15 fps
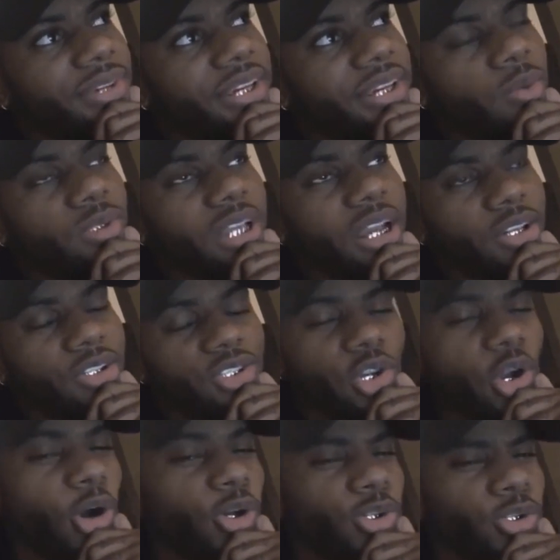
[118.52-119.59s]
forget. He was like a
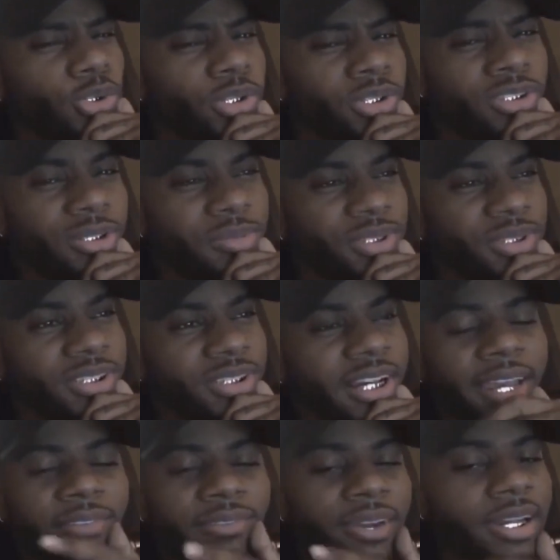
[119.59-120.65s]
skull dude or some shit.
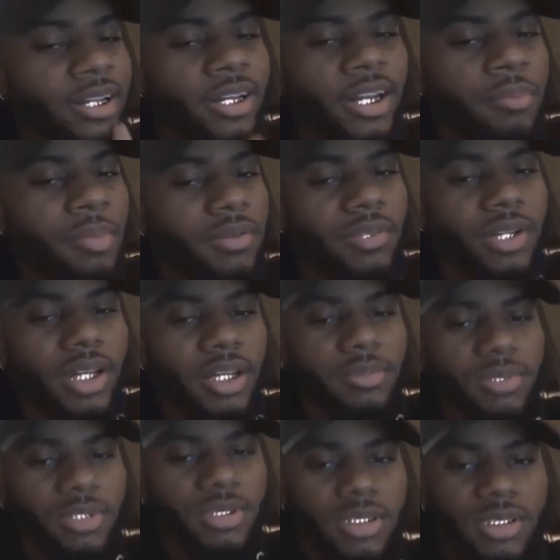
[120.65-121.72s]
I gotta find the name of it. That
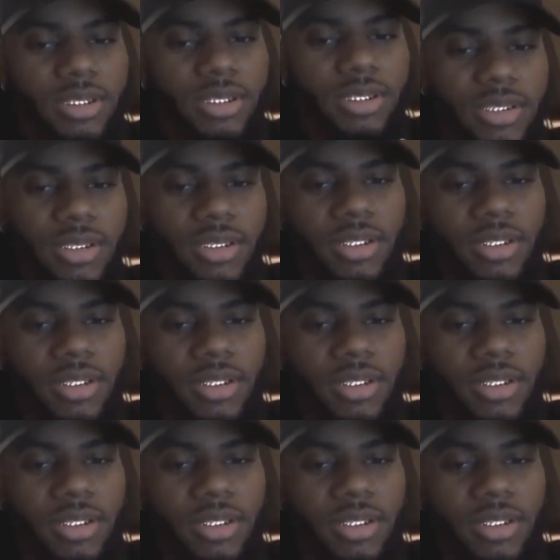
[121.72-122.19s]
game's lit.